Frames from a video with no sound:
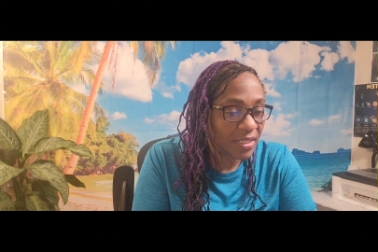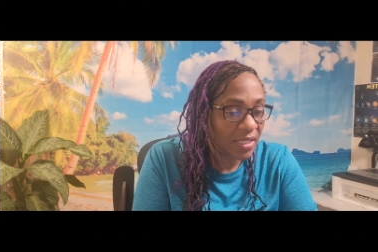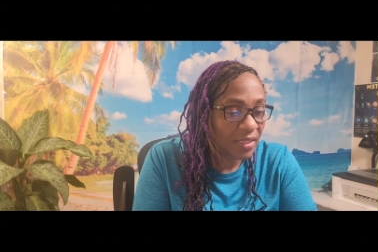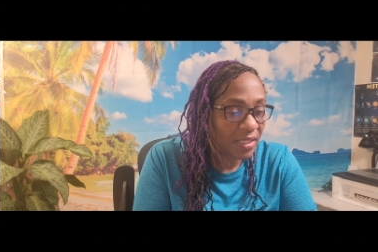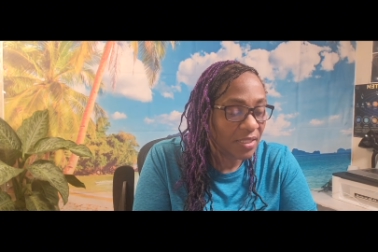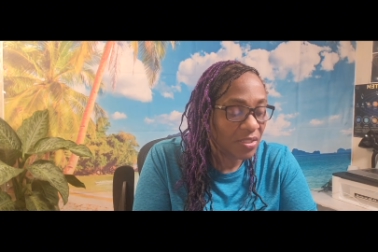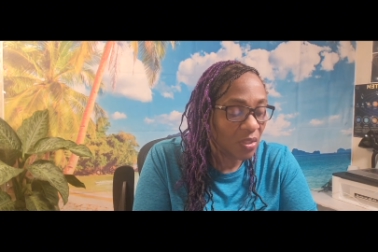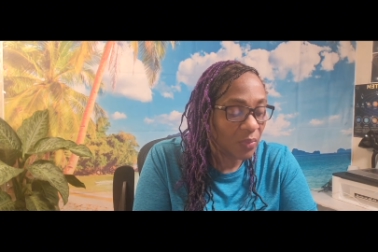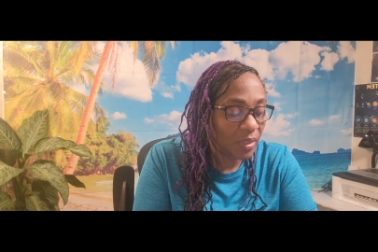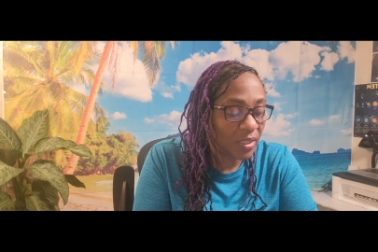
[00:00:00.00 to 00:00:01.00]
seeing things
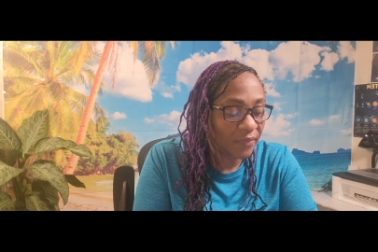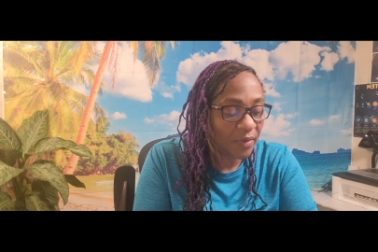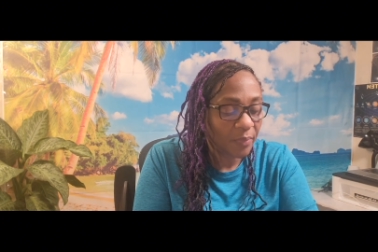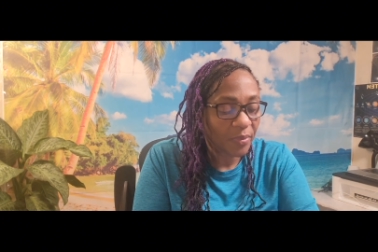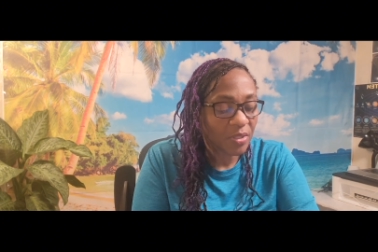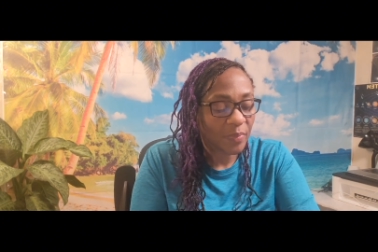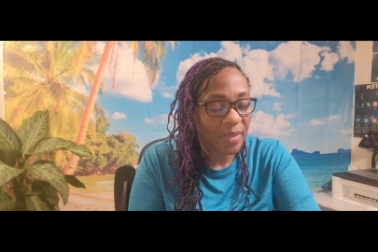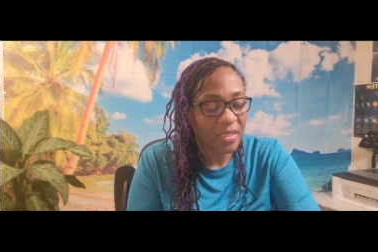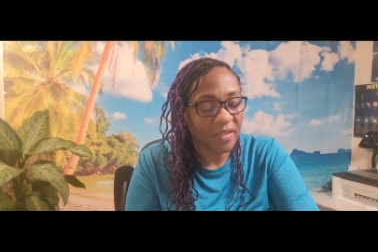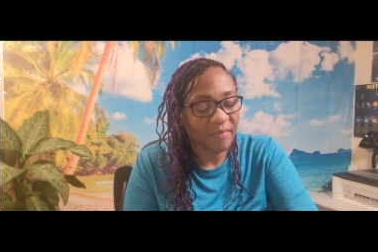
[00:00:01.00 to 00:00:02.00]
now in a different
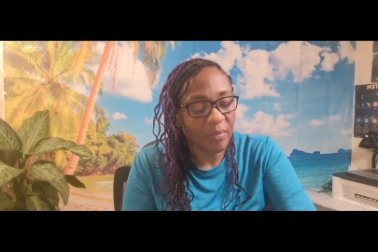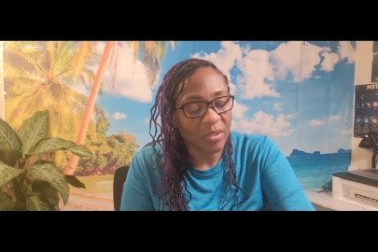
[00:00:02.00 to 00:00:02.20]
perspective.